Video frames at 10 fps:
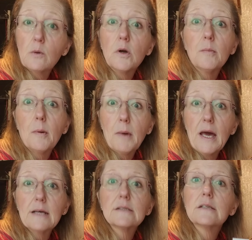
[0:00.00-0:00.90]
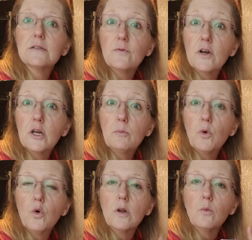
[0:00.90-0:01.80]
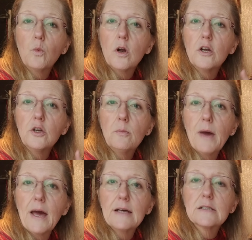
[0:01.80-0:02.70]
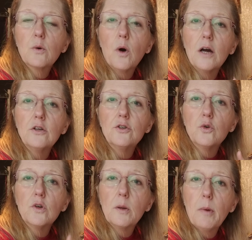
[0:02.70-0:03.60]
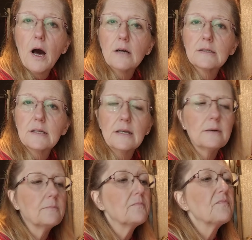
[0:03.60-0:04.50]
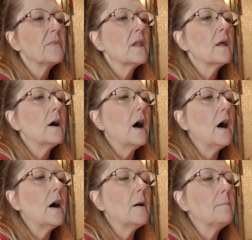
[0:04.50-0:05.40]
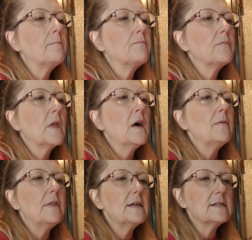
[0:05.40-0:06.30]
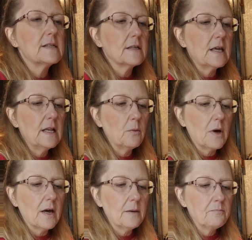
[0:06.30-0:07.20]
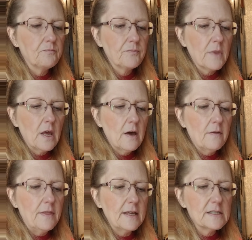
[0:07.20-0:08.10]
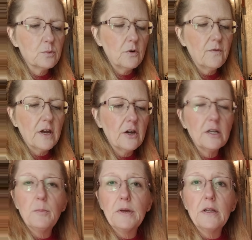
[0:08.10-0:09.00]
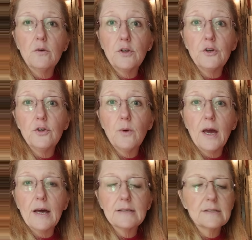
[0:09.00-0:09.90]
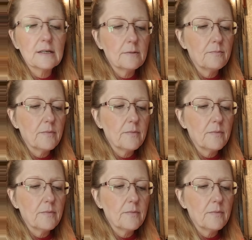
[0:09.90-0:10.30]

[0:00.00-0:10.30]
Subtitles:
I wear my mask. It's very important. Wear your mask while you're doing epoxy. Um, anyway, this will vary depending on who you ask.